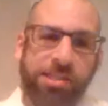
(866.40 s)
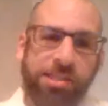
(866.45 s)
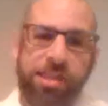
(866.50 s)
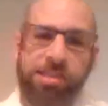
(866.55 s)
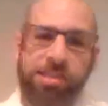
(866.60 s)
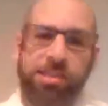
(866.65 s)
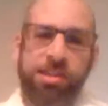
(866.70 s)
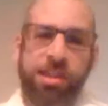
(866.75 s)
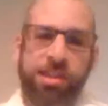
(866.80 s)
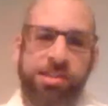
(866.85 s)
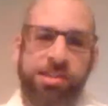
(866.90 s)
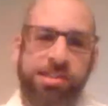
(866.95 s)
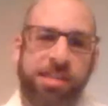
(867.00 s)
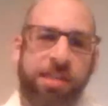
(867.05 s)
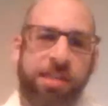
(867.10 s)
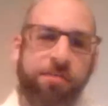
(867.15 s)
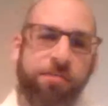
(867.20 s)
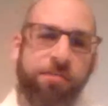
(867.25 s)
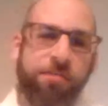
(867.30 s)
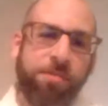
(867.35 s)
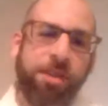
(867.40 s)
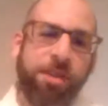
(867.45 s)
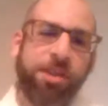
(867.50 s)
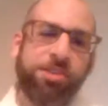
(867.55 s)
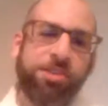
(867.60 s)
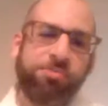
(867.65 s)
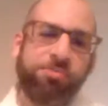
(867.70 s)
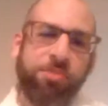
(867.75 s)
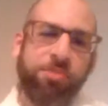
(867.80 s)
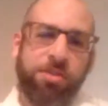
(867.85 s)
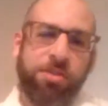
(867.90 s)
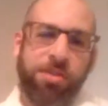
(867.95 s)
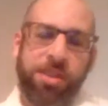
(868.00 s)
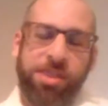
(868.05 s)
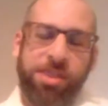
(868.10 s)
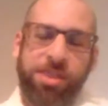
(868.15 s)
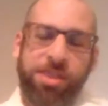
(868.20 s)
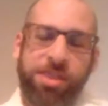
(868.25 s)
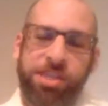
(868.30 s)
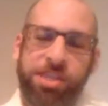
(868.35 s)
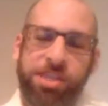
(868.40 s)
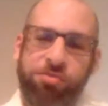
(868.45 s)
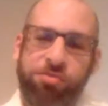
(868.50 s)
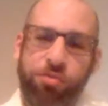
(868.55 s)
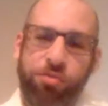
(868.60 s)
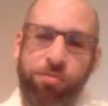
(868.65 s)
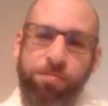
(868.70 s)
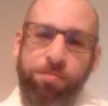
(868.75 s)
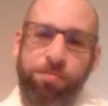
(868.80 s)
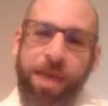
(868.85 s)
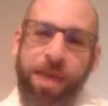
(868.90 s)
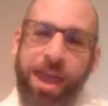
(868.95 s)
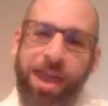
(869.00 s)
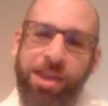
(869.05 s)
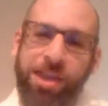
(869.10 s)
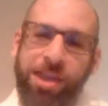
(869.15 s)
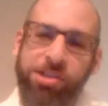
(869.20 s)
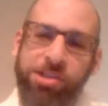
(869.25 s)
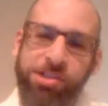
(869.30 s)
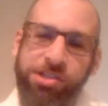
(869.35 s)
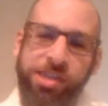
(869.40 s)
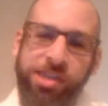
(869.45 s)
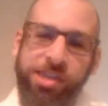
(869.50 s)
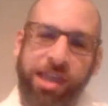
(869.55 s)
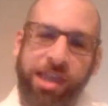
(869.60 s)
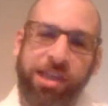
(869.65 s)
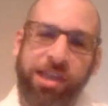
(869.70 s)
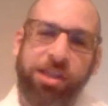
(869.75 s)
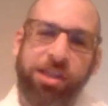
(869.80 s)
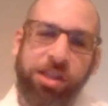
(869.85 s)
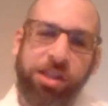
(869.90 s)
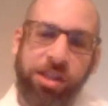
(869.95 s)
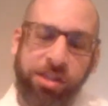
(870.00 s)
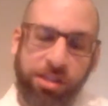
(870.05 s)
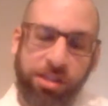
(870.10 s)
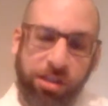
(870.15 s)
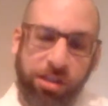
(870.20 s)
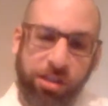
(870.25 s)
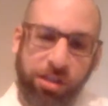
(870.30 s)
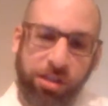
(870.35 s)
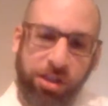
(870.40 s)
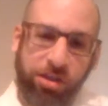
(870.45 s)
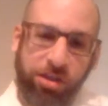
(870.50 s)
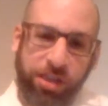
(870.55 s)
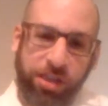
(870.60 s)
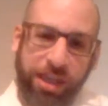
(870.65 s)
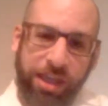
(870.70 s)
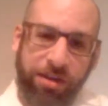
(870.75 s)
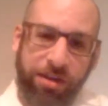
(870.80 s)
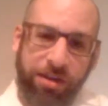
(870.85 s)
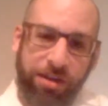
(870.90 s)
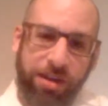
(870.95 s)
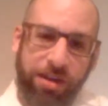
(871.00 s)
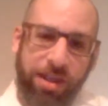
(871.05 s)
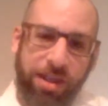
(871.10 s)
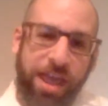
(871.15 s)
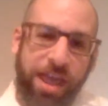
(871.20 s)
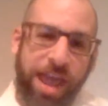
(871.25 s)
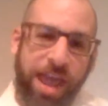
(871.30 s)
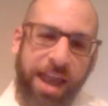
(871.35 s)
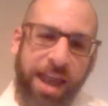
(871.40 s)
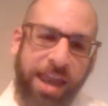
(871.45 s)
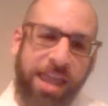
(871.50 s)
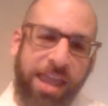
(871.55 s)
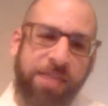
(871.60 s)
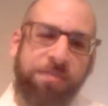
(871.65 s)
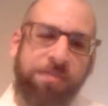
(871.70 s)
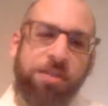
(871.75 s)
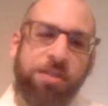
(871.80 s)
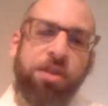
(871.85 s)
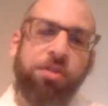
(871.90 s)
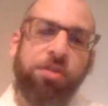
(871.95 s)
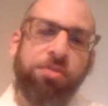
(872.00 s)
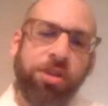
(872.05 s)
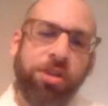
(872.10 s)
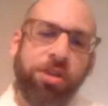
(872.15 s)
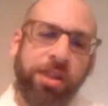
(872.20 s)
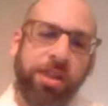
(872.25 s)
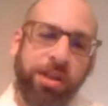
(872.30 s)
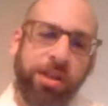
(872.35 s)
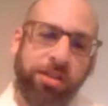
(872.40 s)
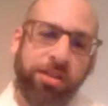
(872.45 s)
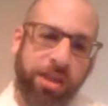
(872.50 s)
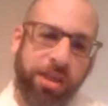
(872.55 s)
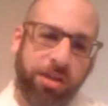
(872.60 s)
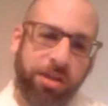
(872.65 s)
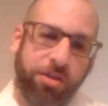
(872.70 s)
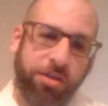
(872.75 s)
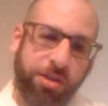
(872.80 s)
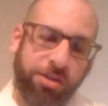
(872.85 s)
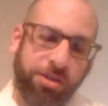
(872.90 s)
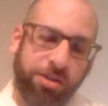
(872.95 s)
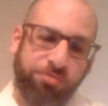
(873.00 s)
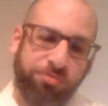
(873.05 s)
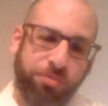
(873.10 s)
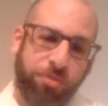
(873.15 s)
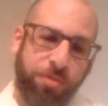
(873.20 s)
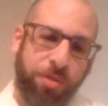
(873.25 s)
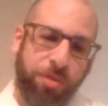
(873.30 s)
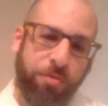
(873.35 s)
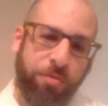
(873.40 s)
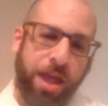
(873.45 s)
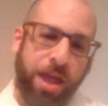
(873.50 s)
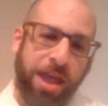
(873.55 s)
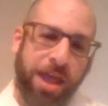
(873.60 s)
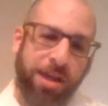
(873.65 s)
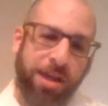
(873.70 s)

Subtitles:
is different because this group, Paige, is like the clear leader. And even though the clear leader is Ruby